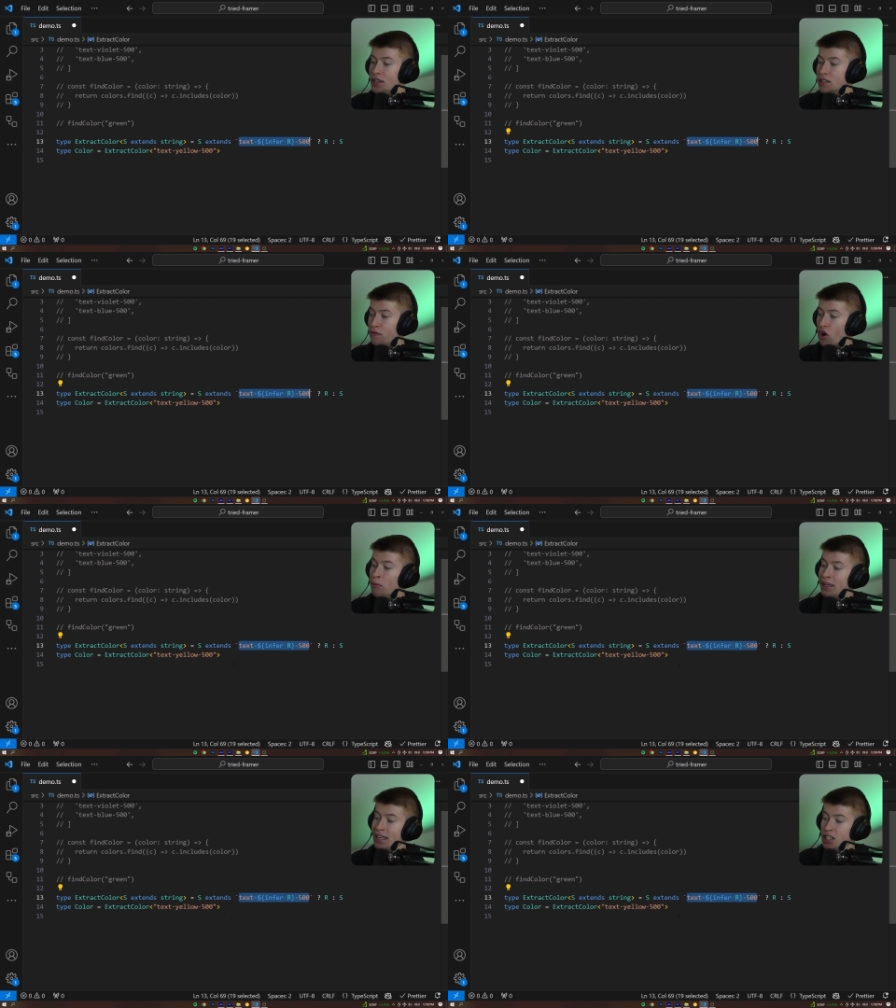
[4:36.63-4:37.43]
this
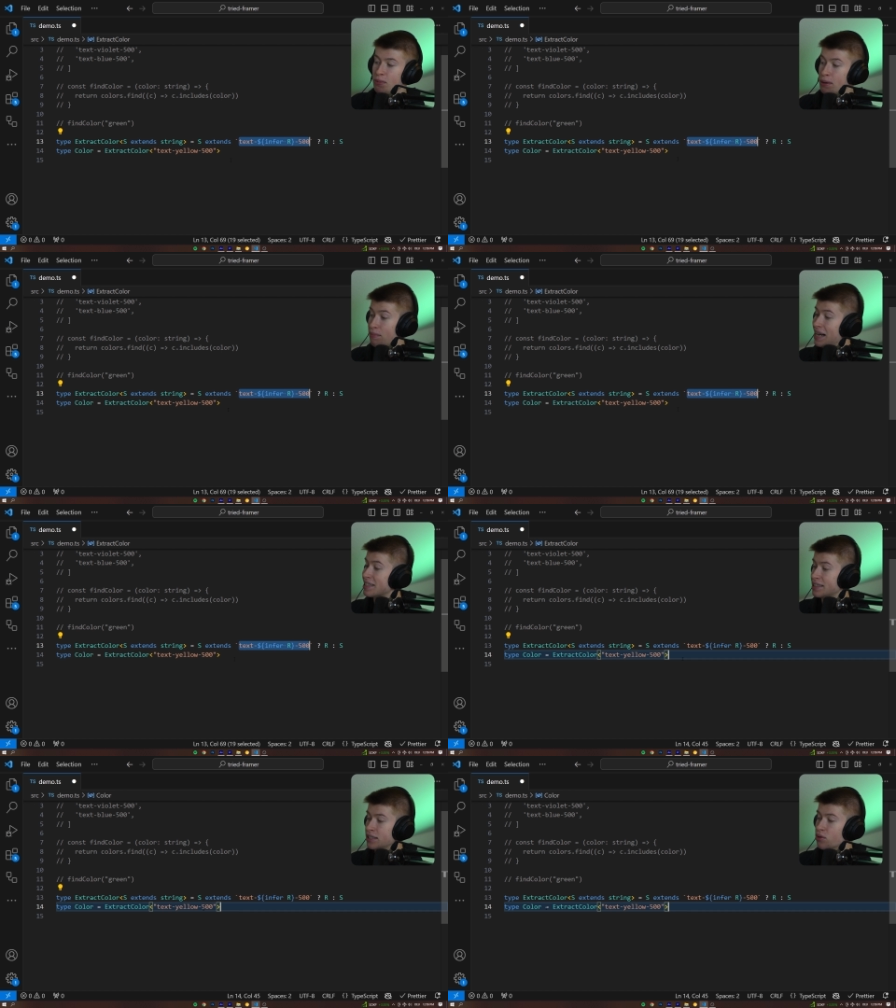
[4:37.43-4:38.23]
format that is being
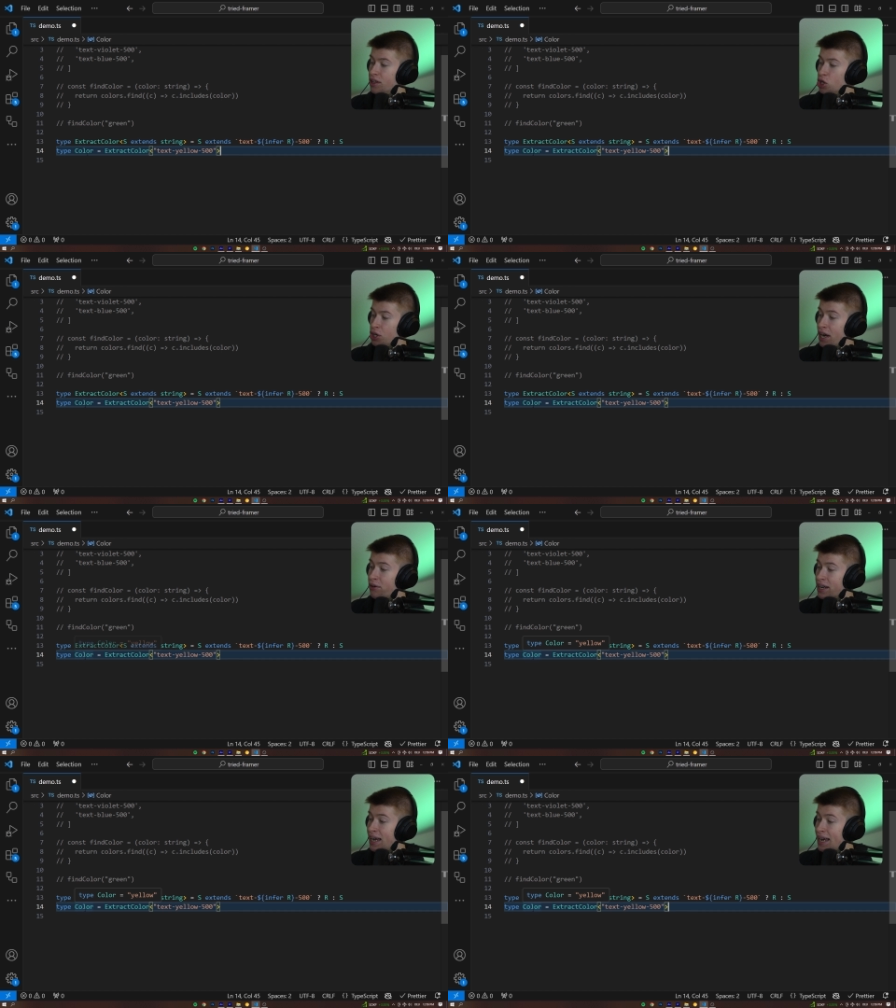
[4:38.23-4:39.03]
passed into the
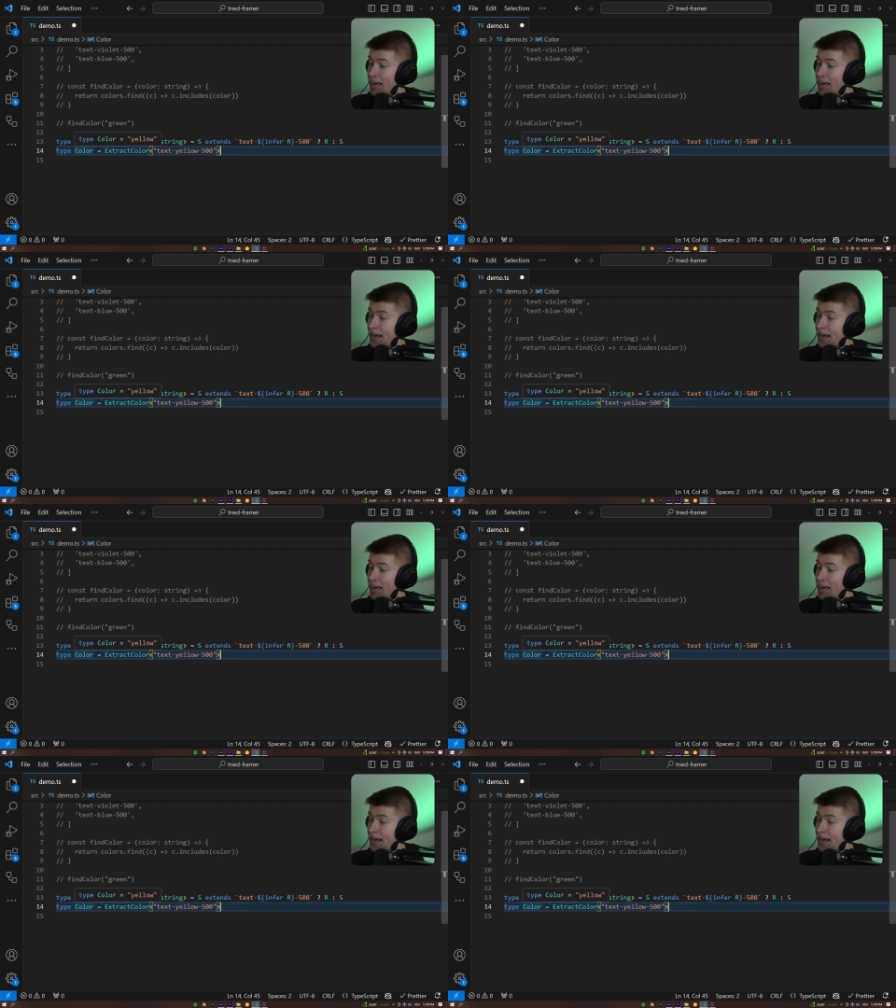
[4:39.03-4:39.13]
generic,